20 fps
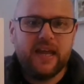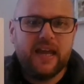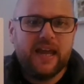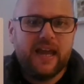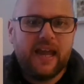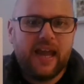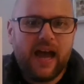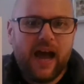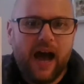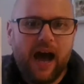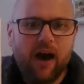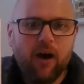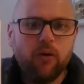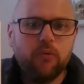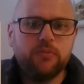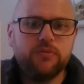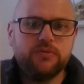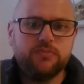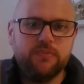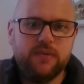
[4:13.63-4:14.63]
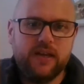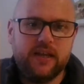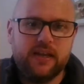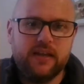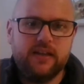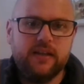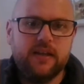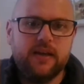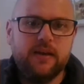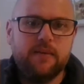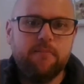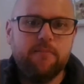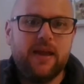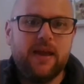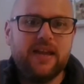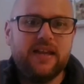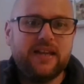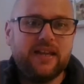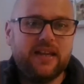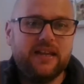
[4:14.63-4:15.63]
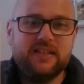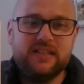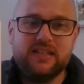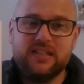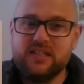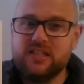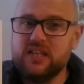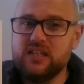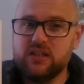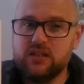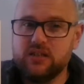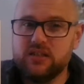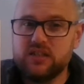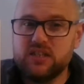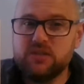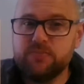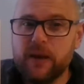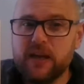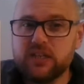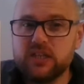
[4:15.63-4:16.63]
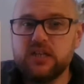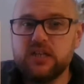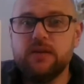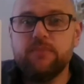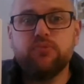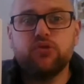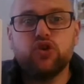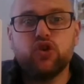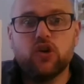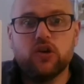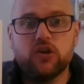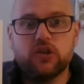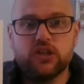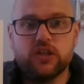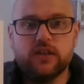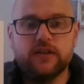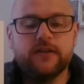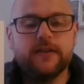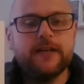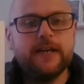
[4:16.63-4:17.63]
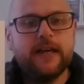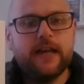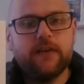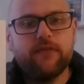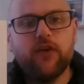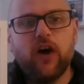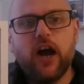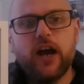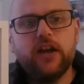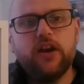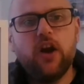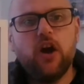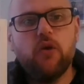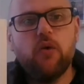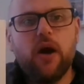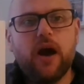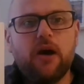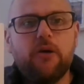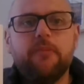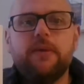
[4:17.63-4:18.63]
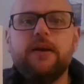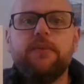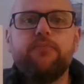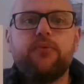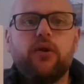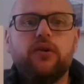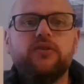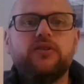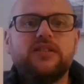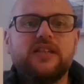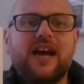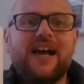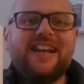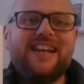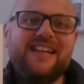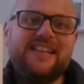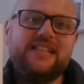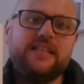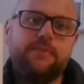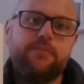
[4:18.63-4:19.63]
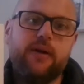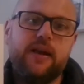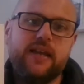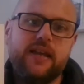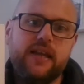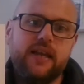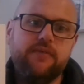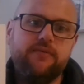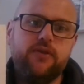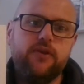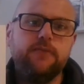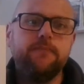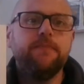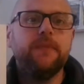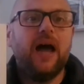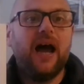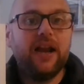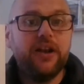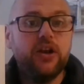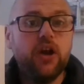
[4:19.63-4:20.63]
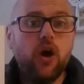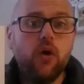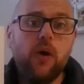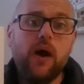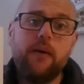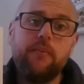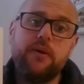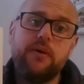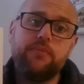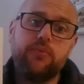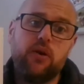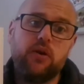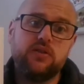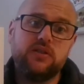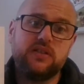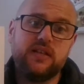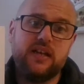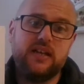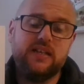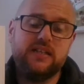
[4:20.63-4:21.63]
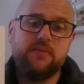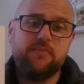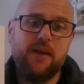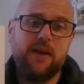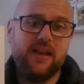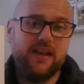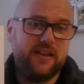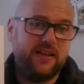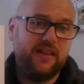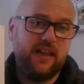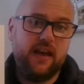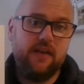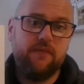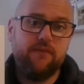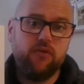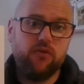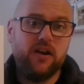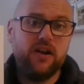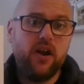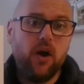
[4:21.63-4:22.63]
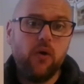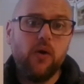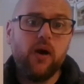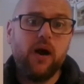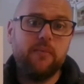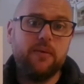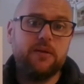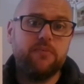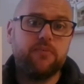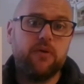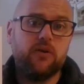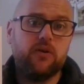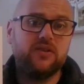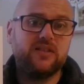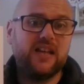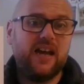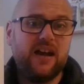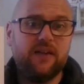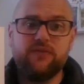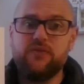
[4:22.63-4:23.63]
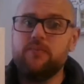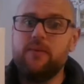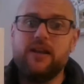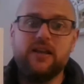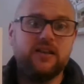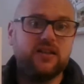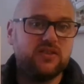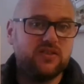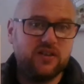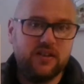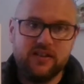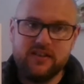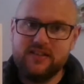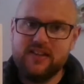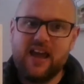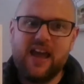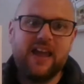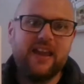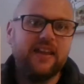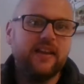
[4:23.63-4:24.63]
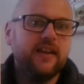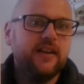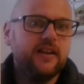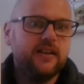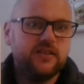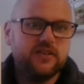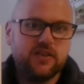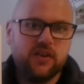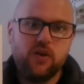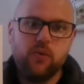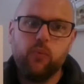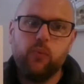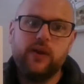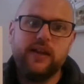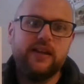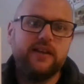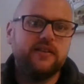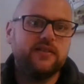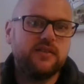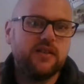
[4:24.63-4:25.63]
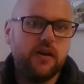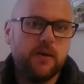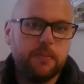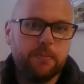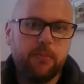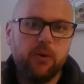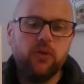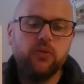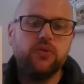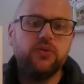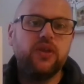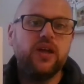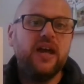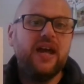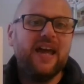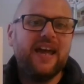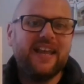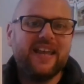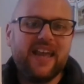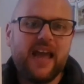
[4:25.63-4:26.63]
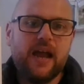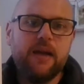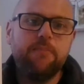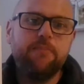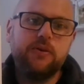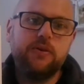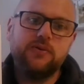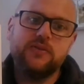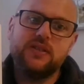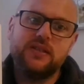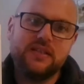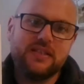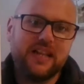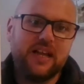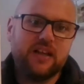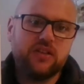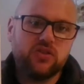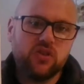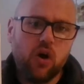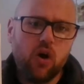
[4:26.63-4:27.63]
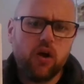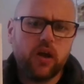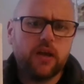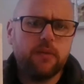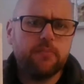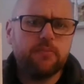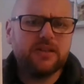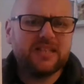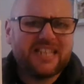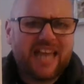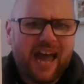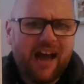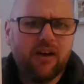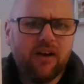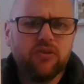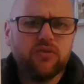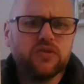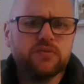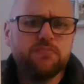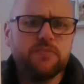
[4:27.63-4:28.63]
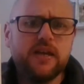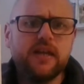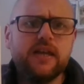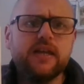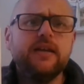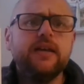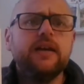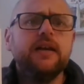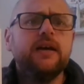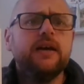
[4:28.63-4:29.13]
It helps me making decisions, especially in production. If I know how many products I need to break even, I know how many products I need to make, and therefore I know how many products I have to make in a certain day, a certain week, a certain month. Again, builds into that target, but tells me